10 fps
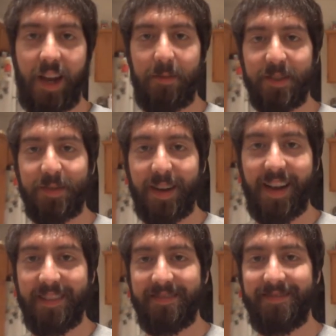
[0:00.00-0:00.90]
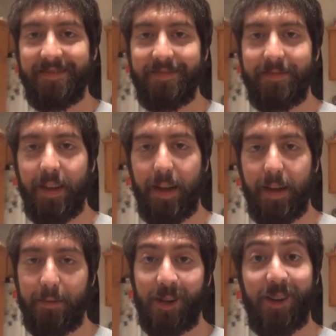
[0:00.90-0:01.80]
I almost forgot.
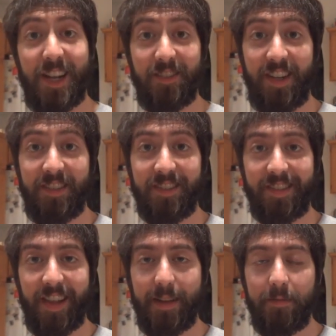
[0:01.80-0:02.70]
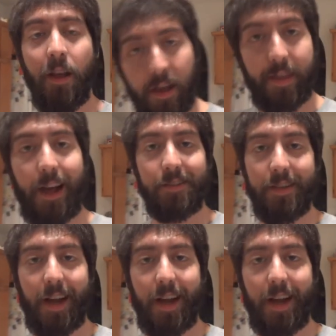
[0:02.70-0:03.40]
Congratulations, Glen. 1,000